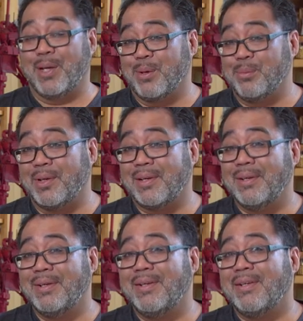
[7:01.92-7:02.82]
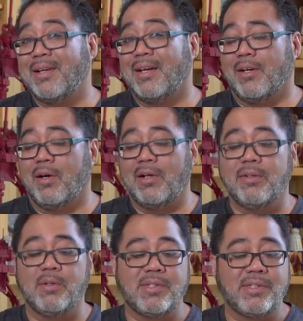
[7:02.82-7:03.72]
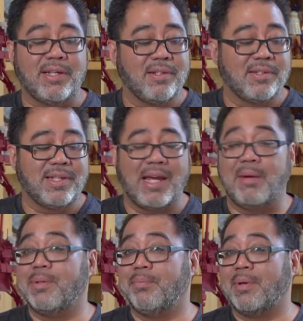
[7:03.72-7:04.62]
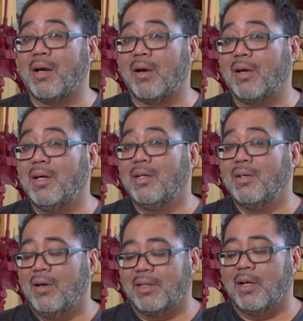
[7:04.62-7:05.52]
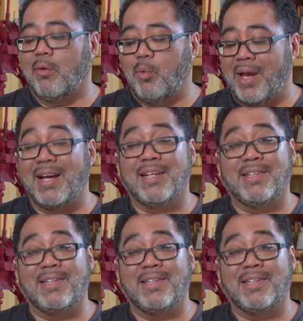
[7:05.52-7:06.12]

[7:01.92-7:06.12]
reading a book. And all those skills came to bear on the way I